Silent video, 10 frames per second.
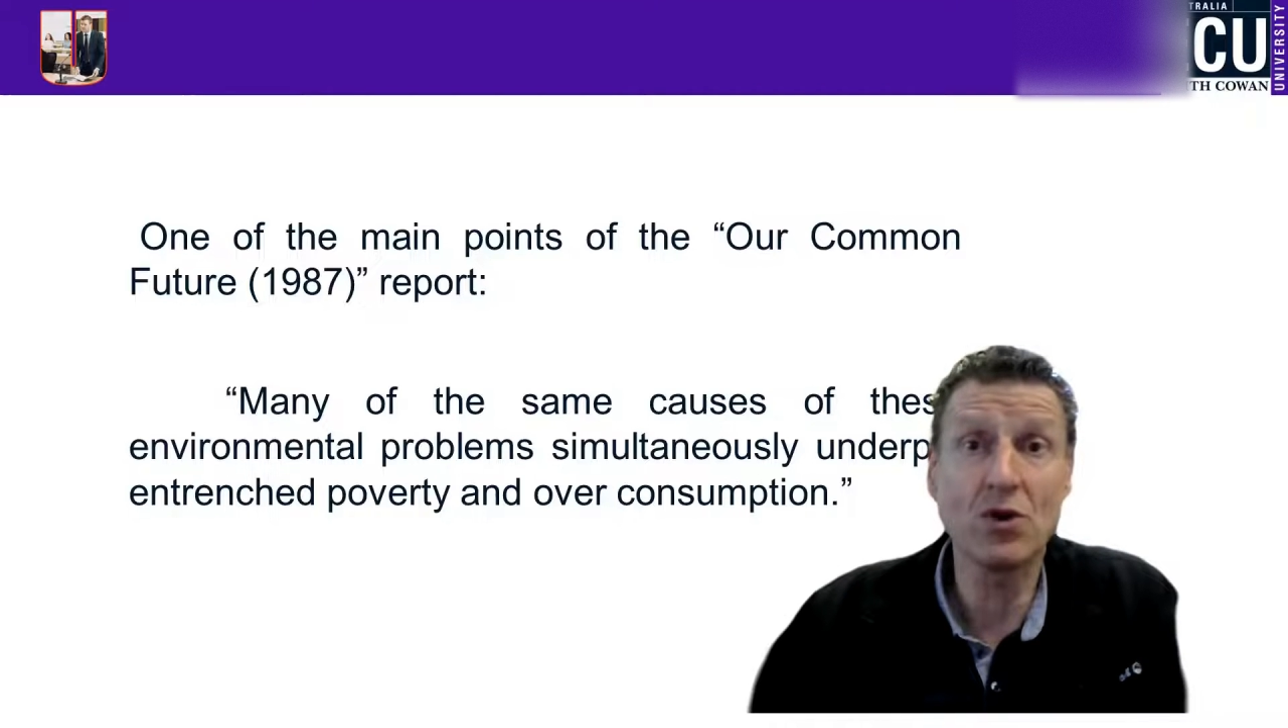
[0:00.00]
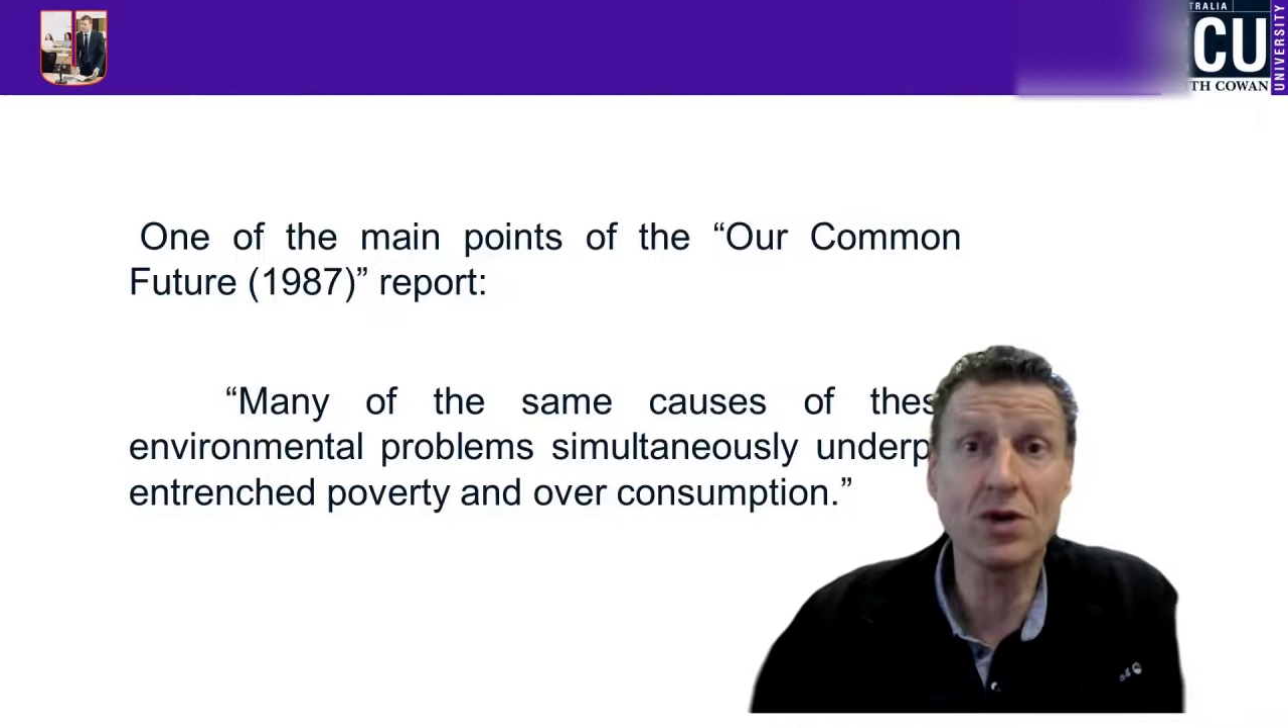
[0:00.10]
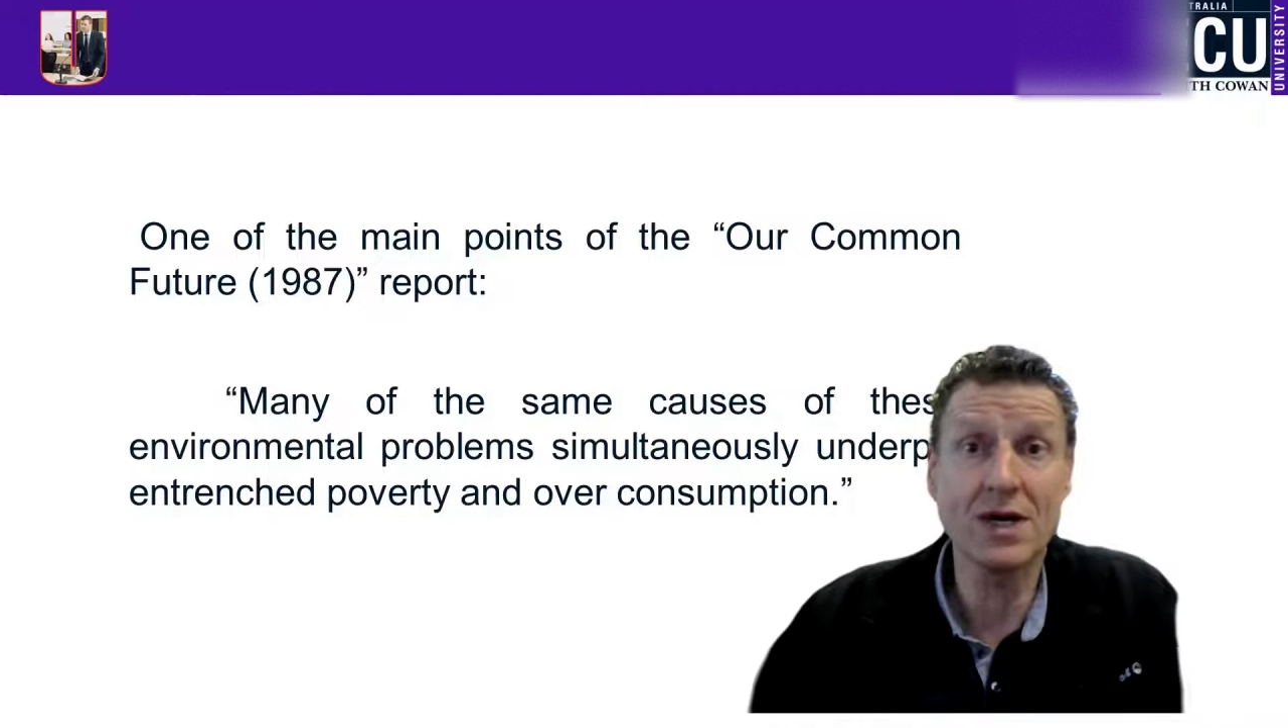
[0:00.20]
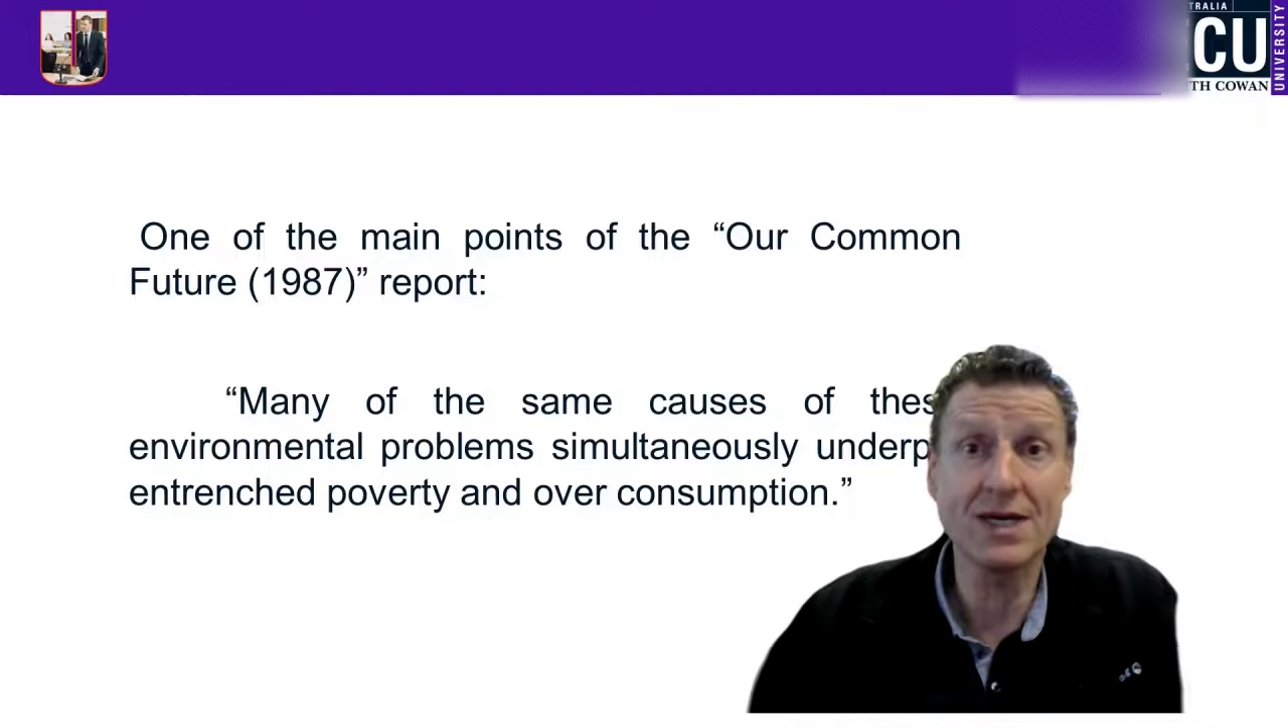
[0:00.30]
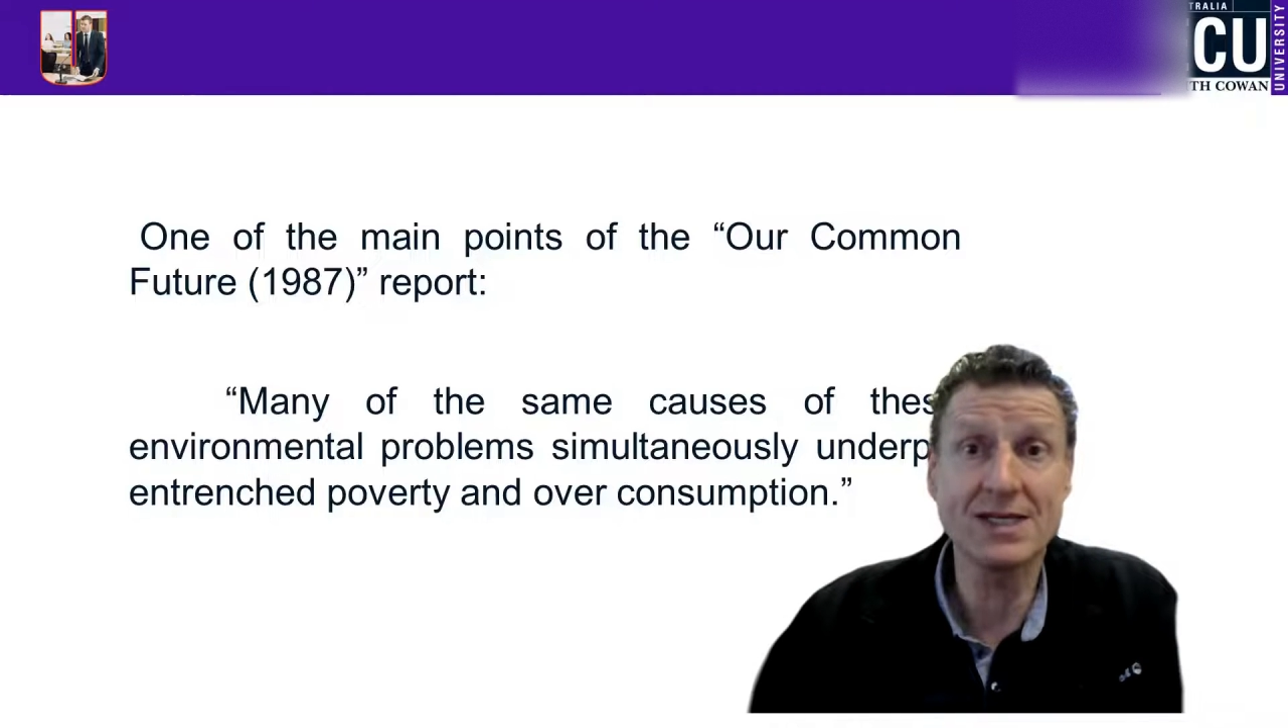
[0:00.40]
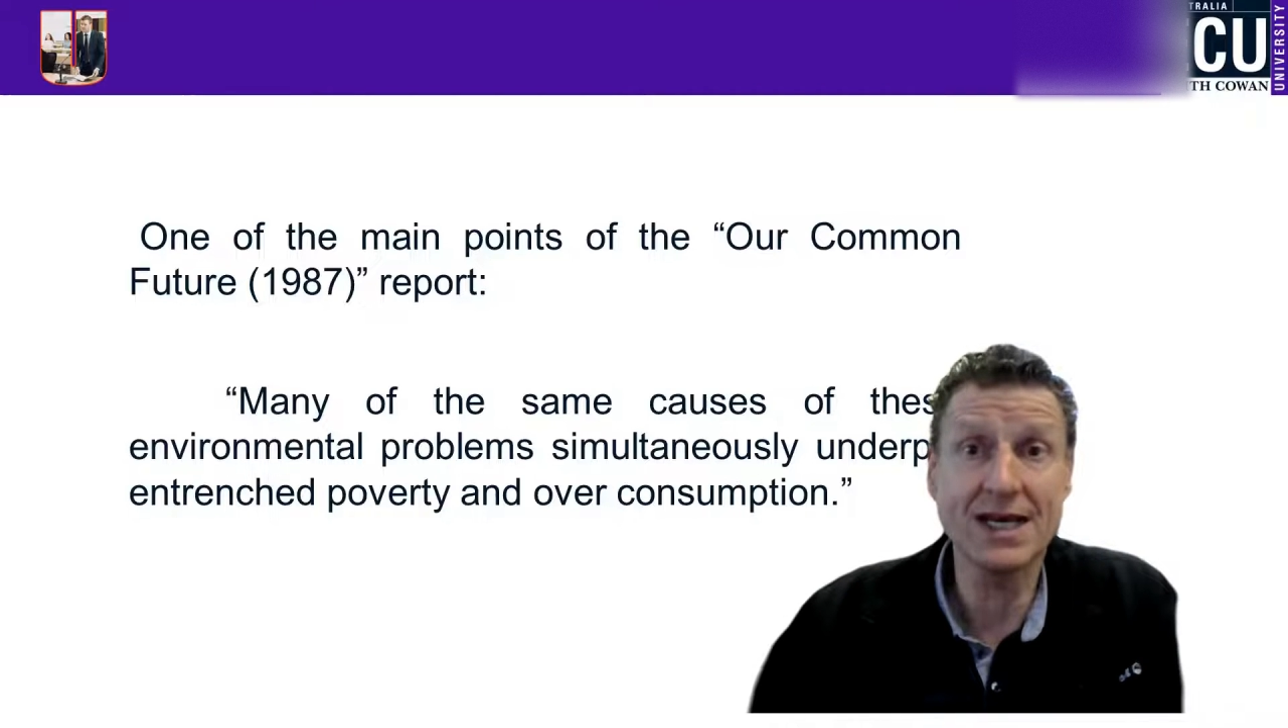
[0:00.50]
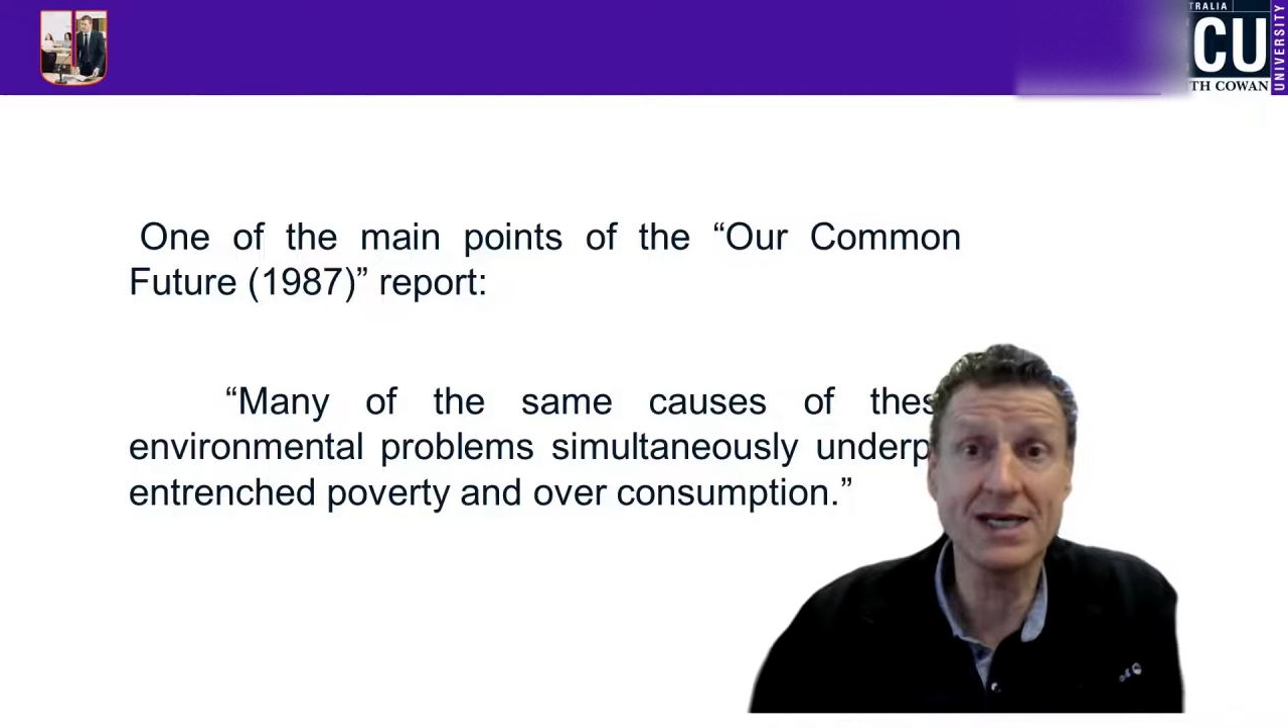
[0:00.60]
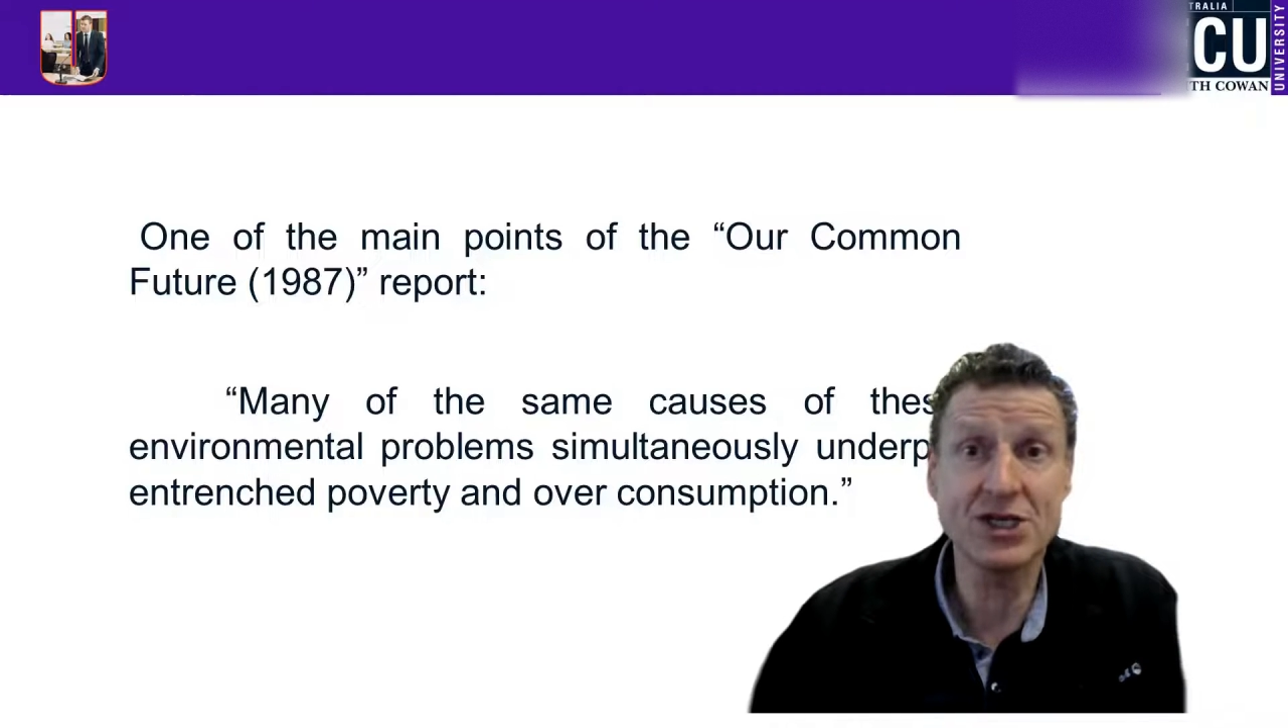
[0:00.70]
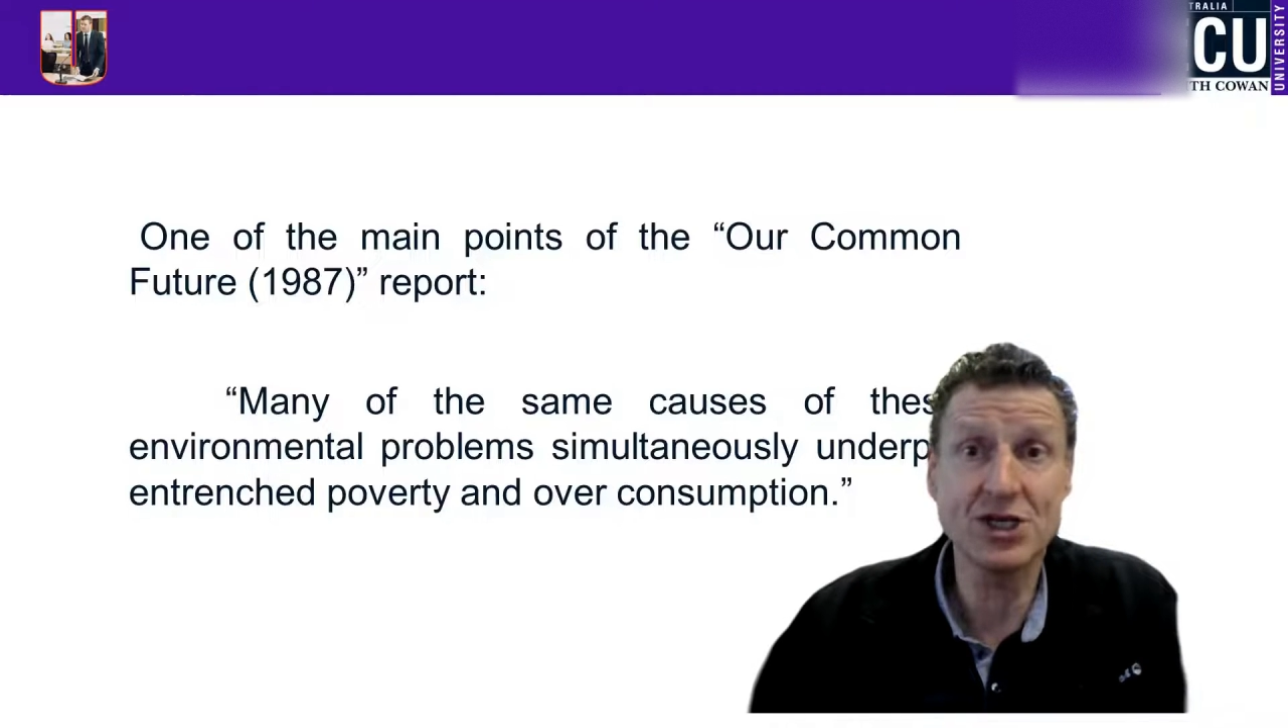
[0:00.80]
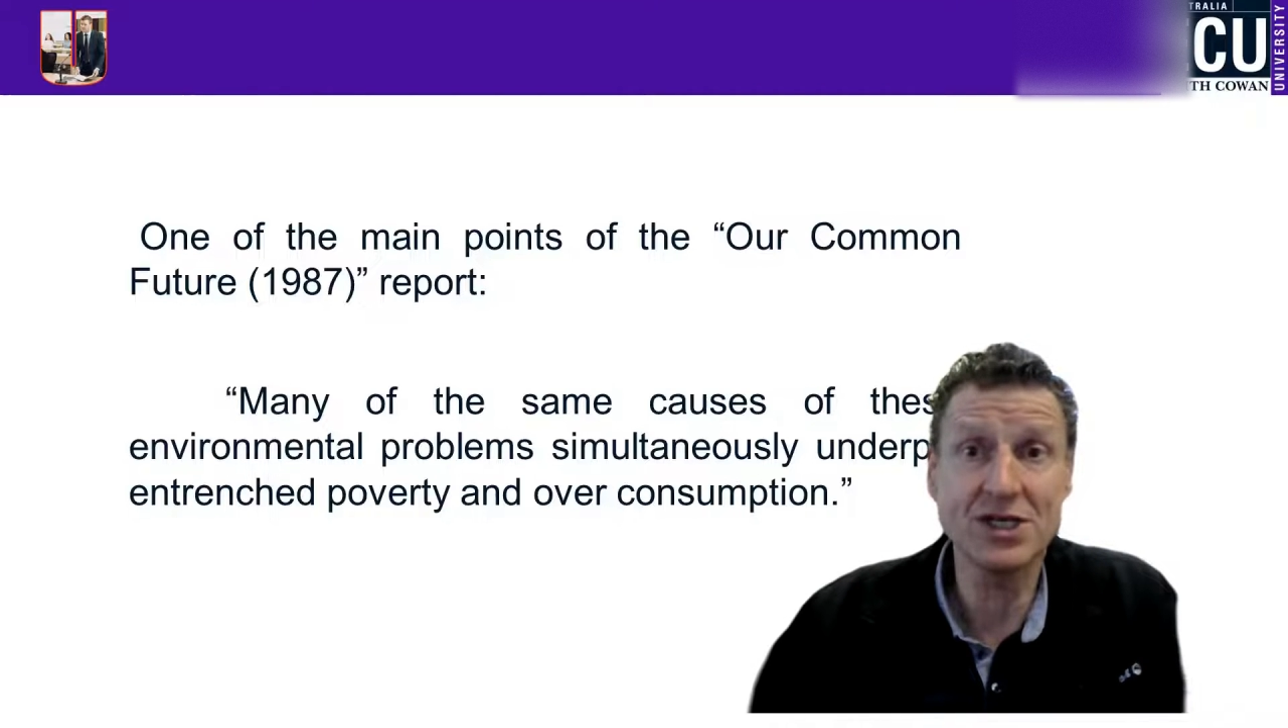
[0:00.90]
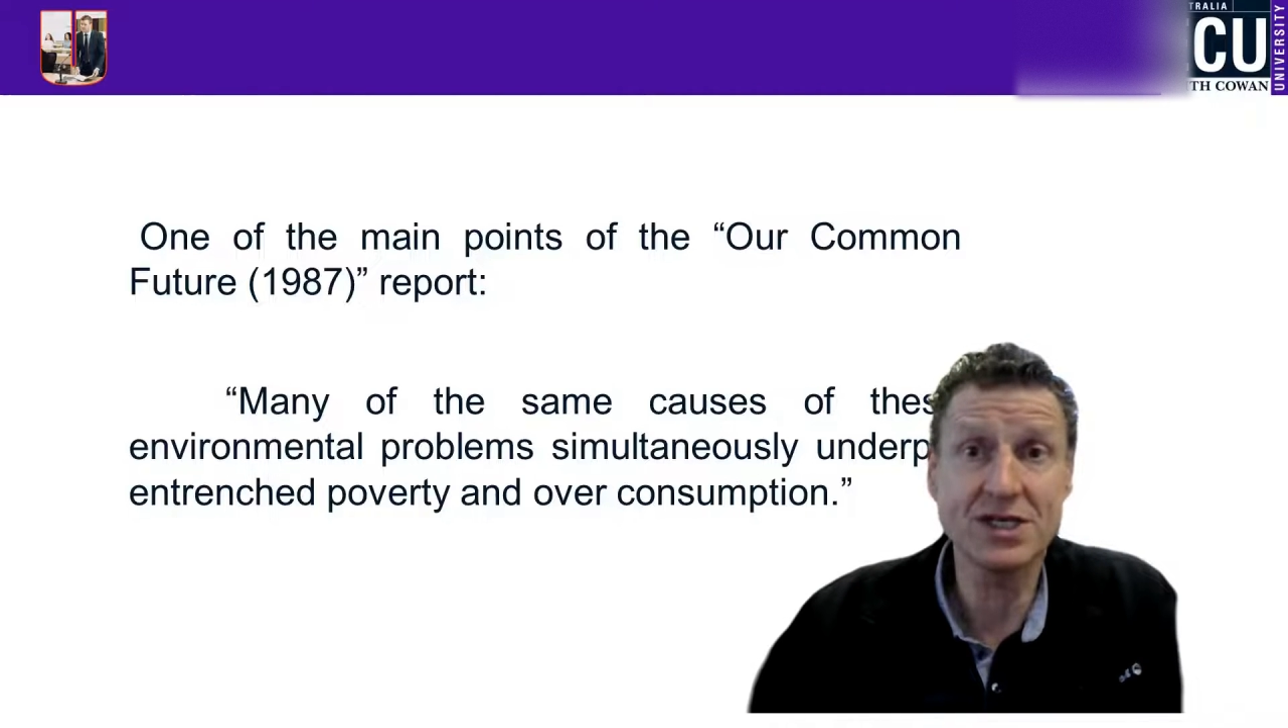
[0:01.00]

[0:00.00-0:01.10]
organization